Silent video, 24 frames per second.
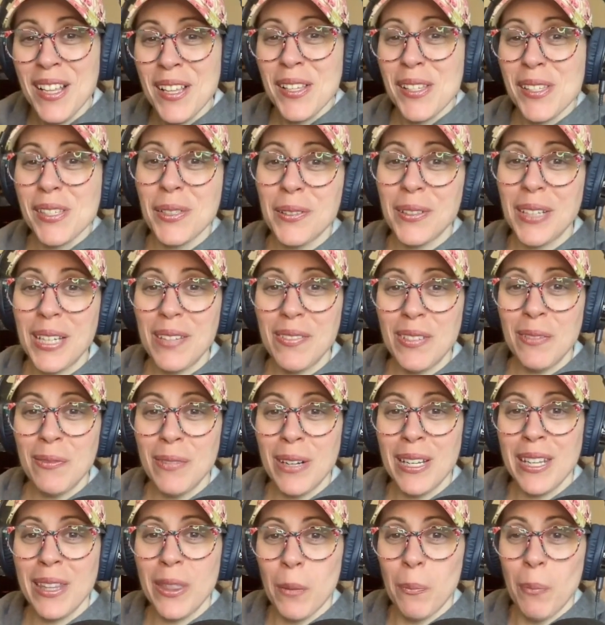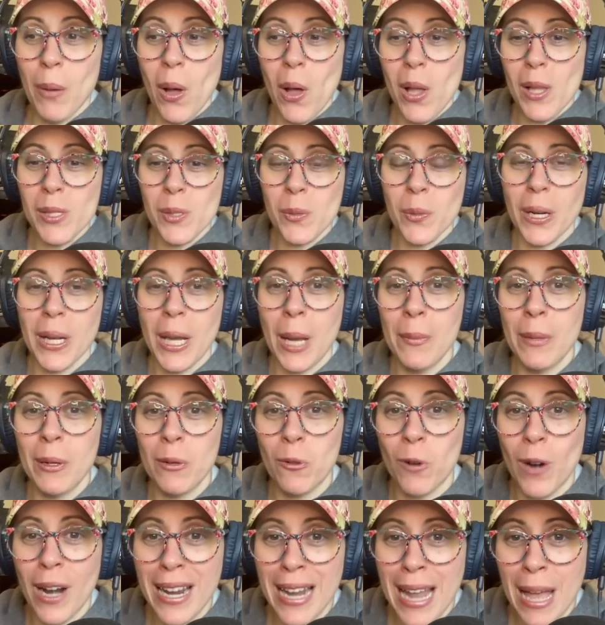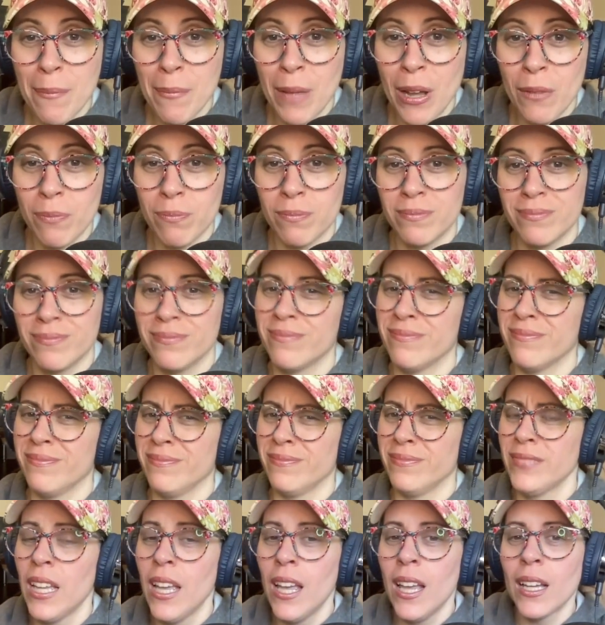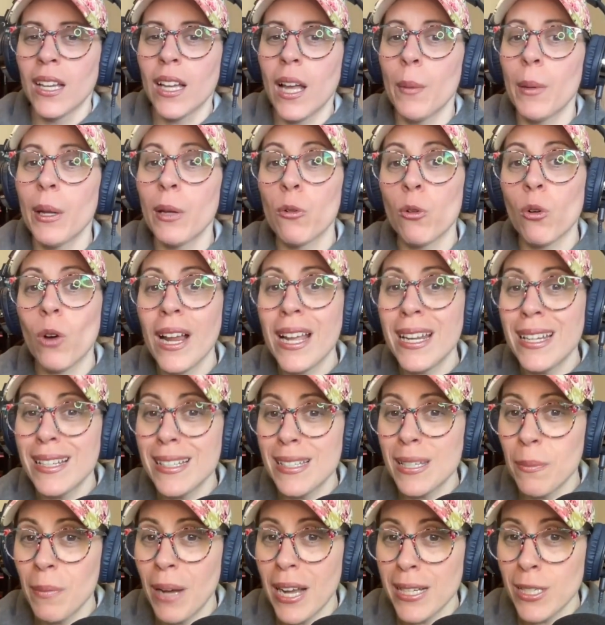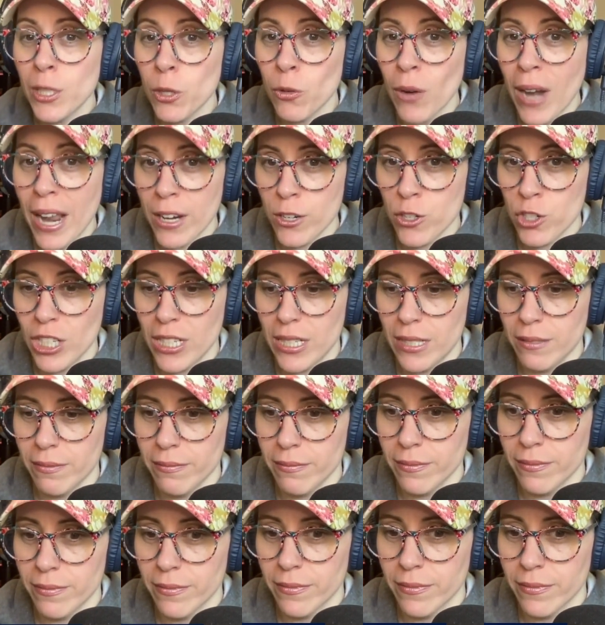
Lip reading: So even when the balls were coming right at my, coming right into my direction,